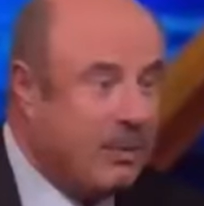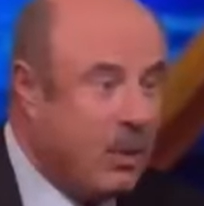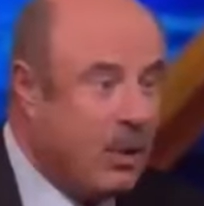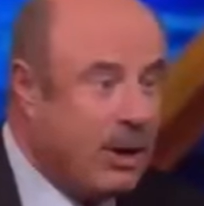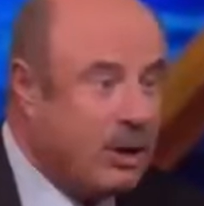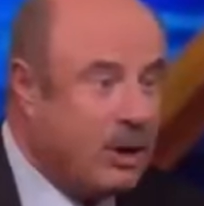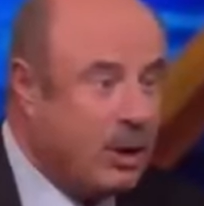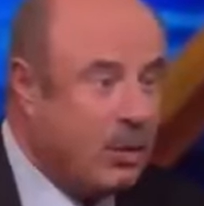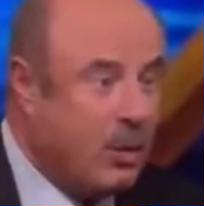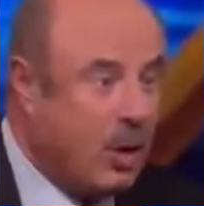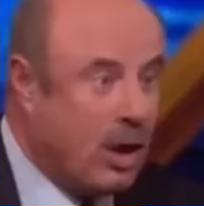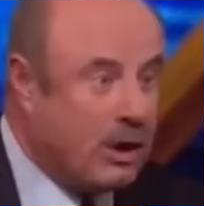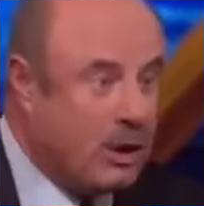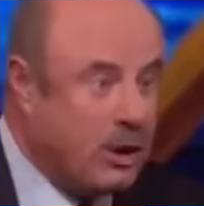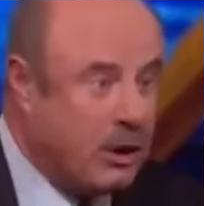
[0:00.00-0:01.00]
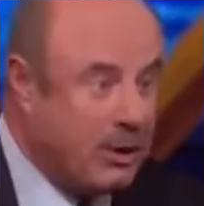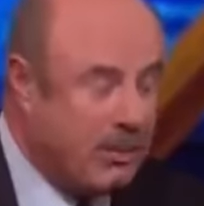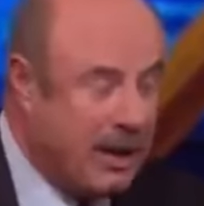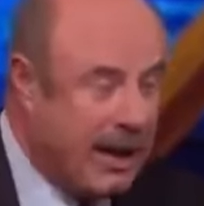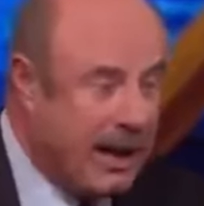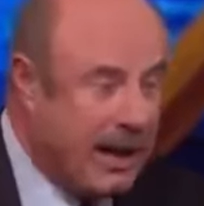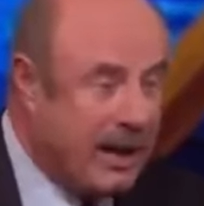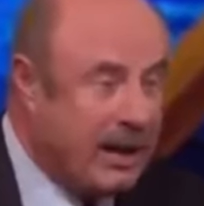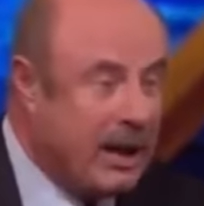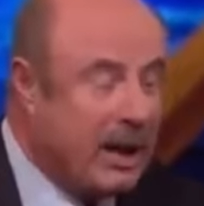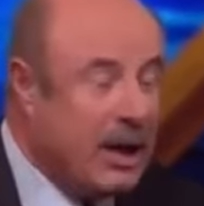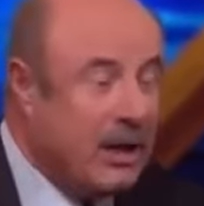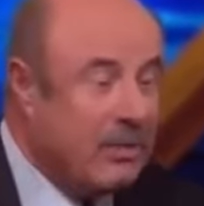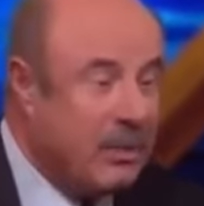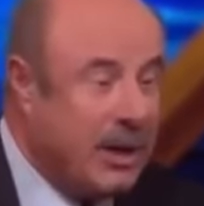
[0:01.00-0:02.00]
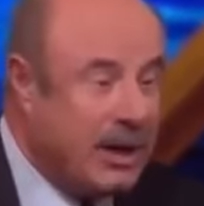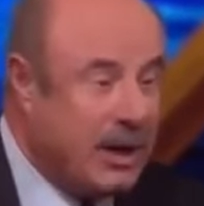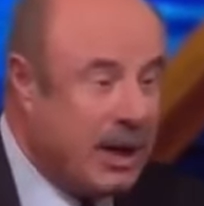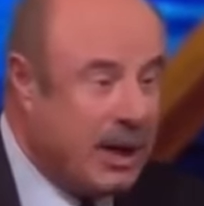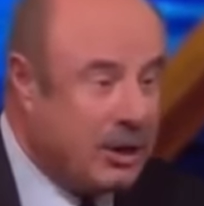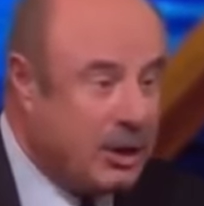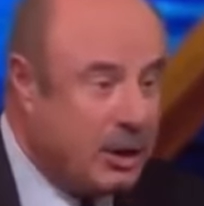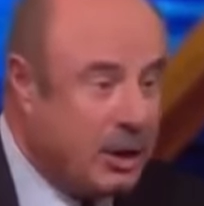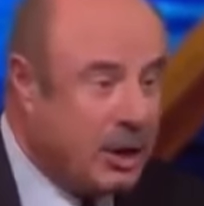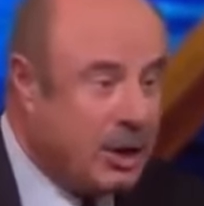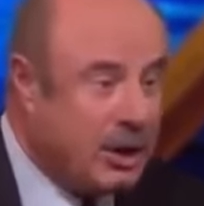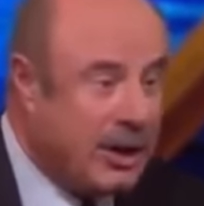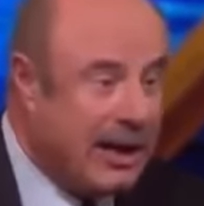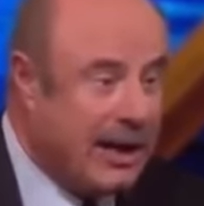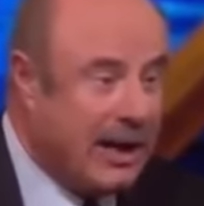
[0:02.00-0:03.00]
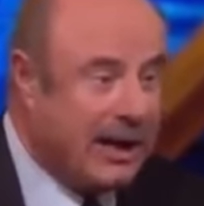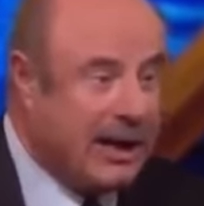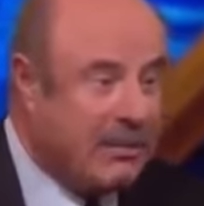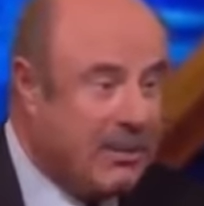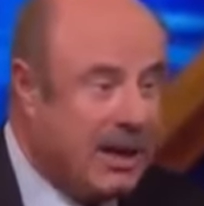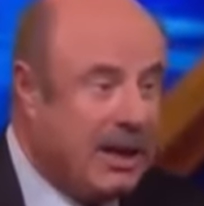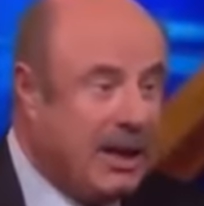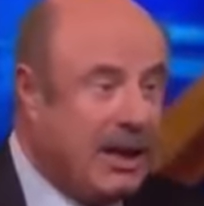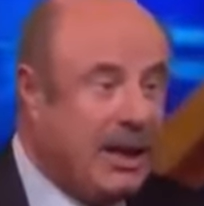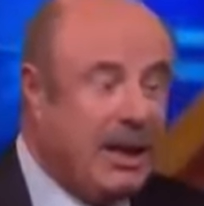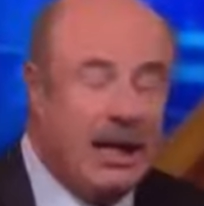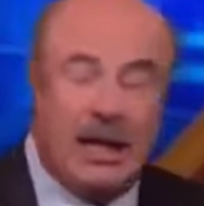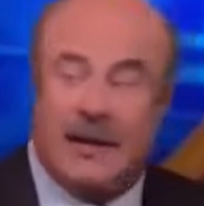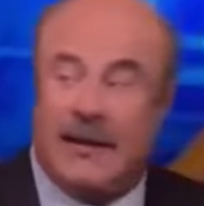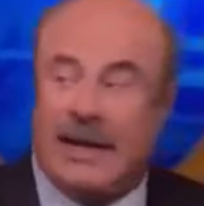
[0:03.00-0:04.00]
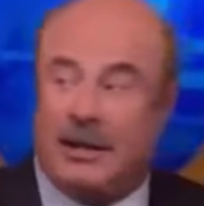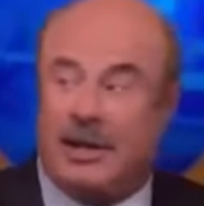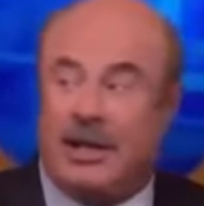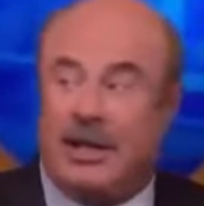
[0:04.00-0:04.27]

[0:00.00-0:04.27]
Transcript: point you want to debate, because you're telling me that